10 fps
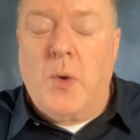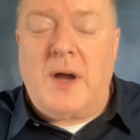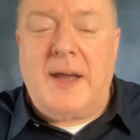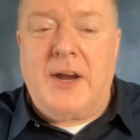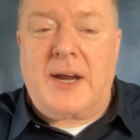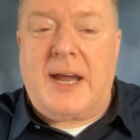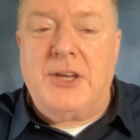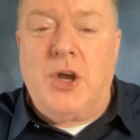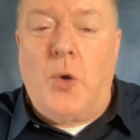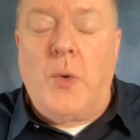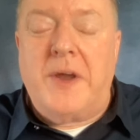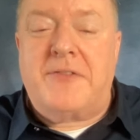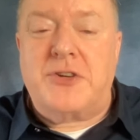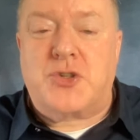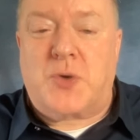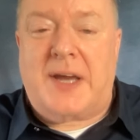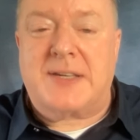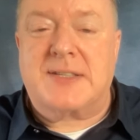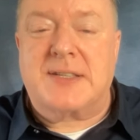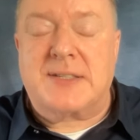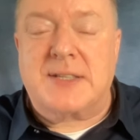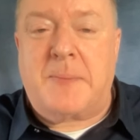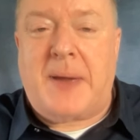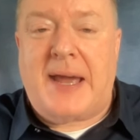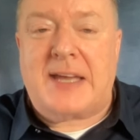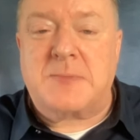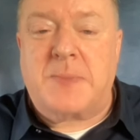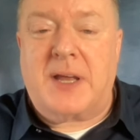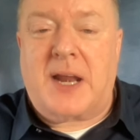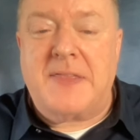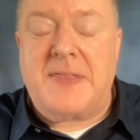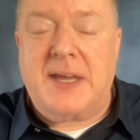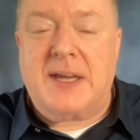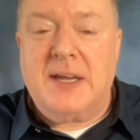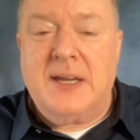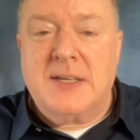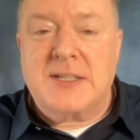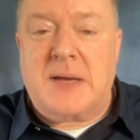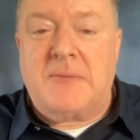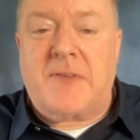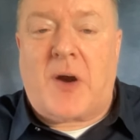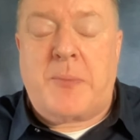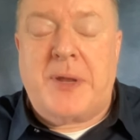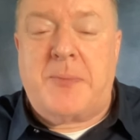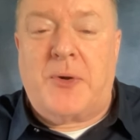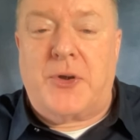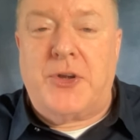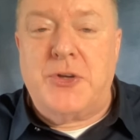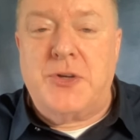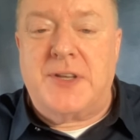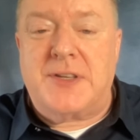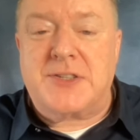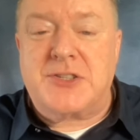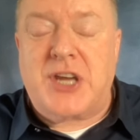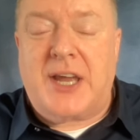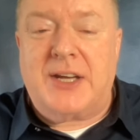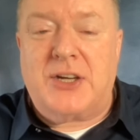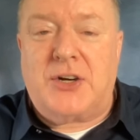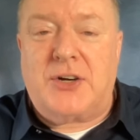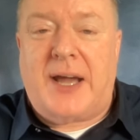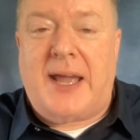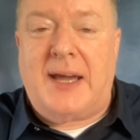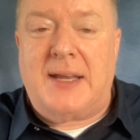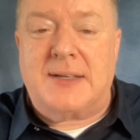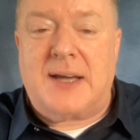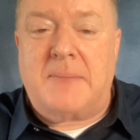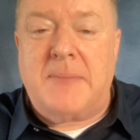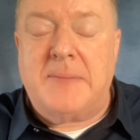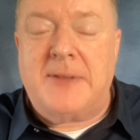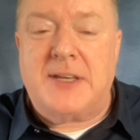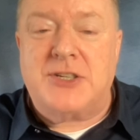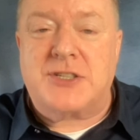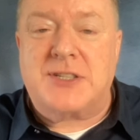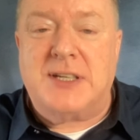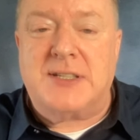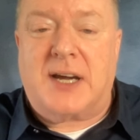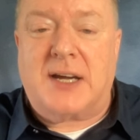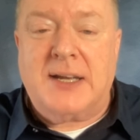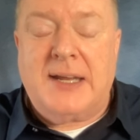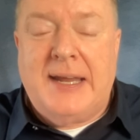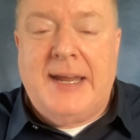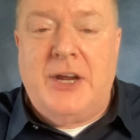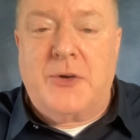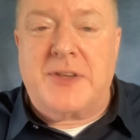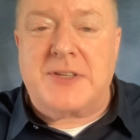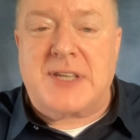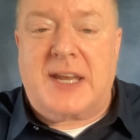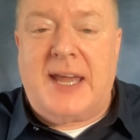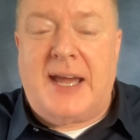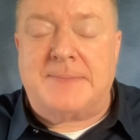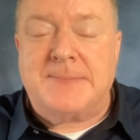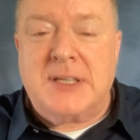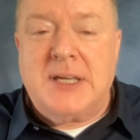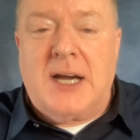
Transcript: Well, Eric, I know we've addressed this in the past, but I think some of our people are new to this channel and maybe they just need to hear this again.